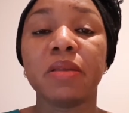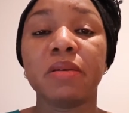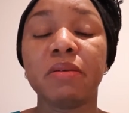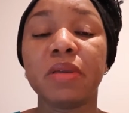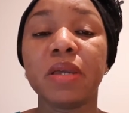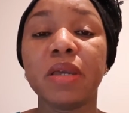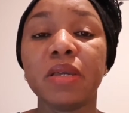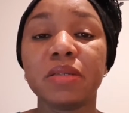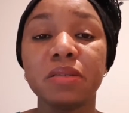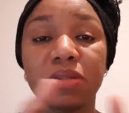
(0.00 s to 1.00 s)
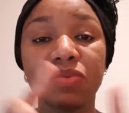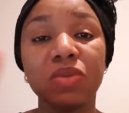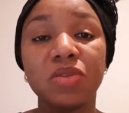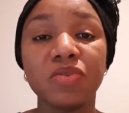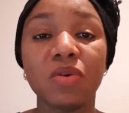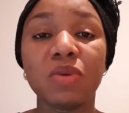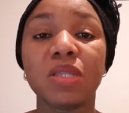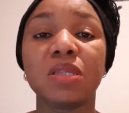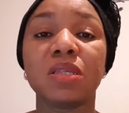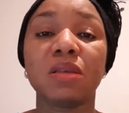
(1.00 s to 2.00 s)
Okay, so just with the drawings.
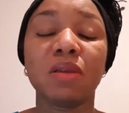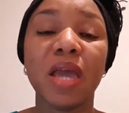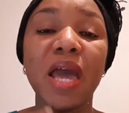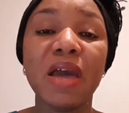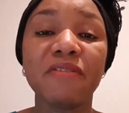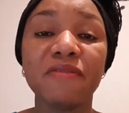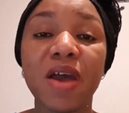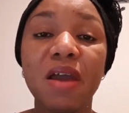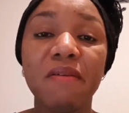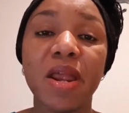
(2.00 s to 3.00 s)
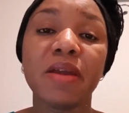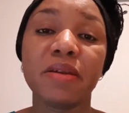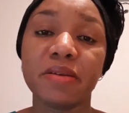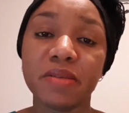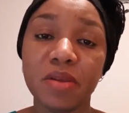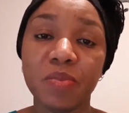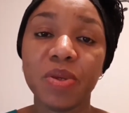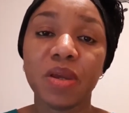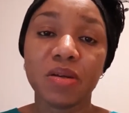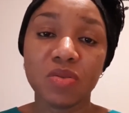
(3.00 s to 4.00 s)
Efere, they'll pick
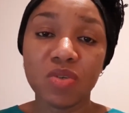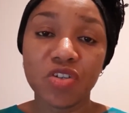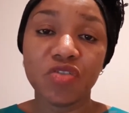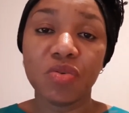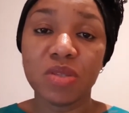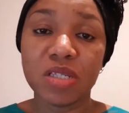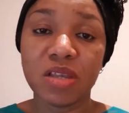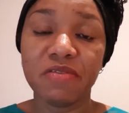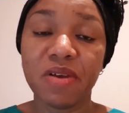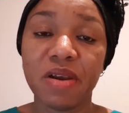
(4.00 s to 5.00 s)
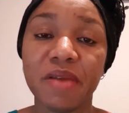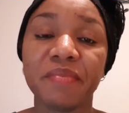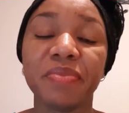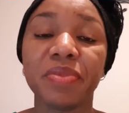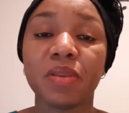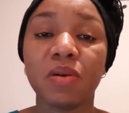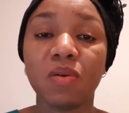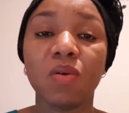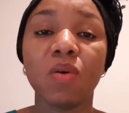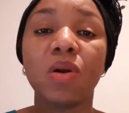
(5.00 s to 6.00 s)
out which drawing is efere.
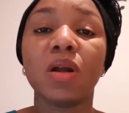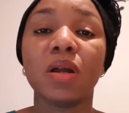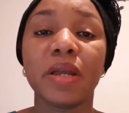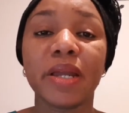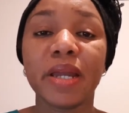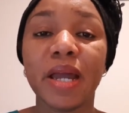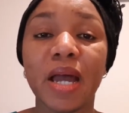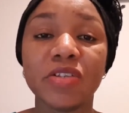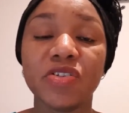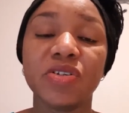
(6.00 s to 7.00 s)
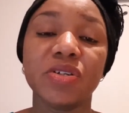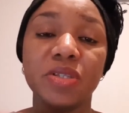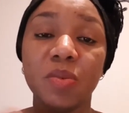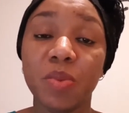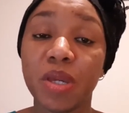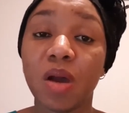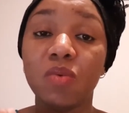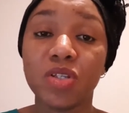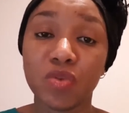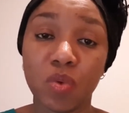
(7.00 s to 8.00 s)
Or ngaji, they pick out
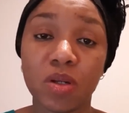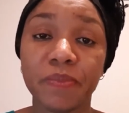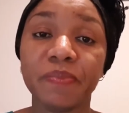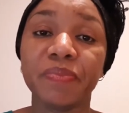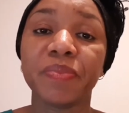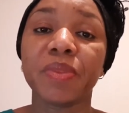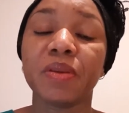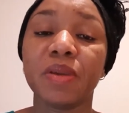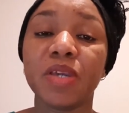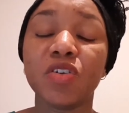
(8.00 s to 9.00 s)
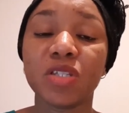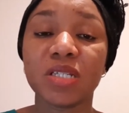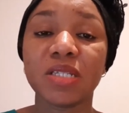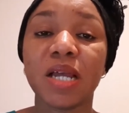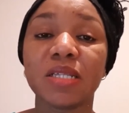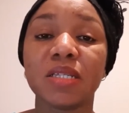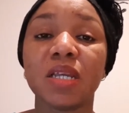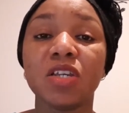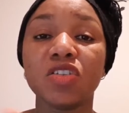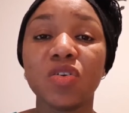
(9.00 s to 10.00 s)
which one. Okay, you understand?
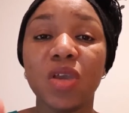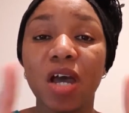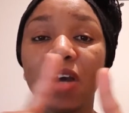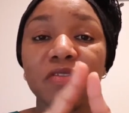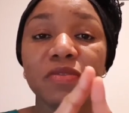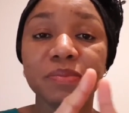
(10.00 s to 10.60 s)
So you have